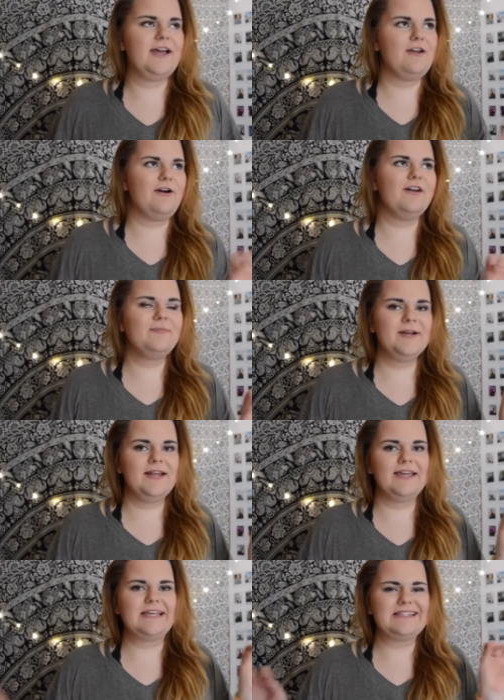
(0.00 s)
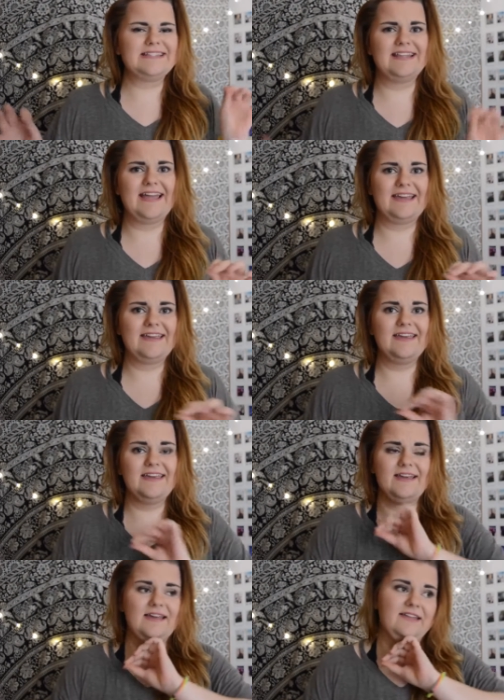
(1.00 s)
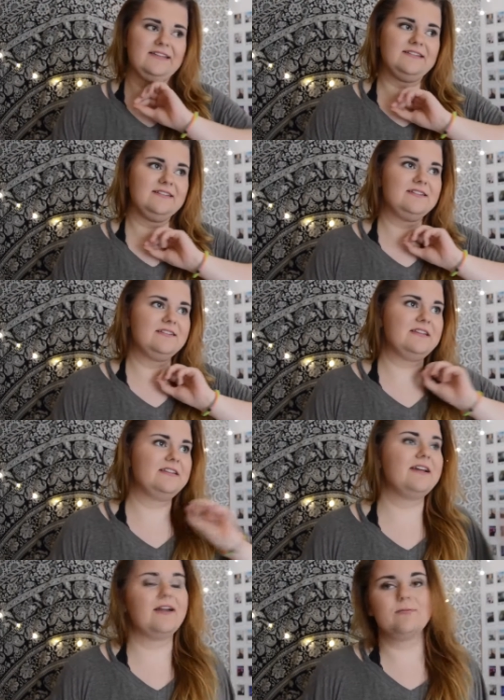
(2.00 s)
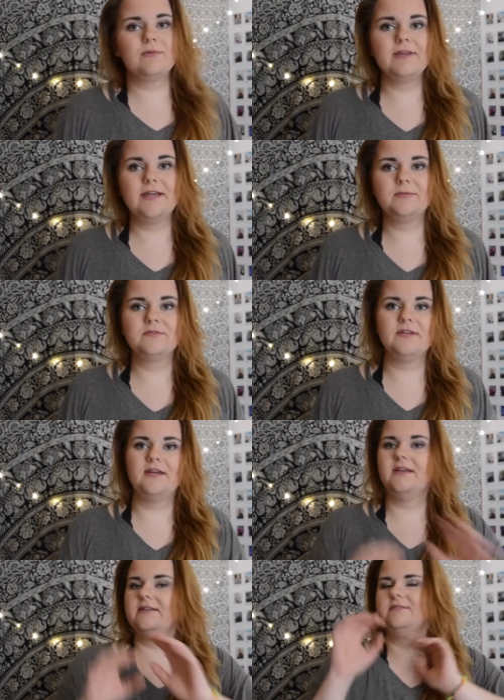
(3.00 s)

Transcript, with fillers: I know I've been like slacking and not really up to date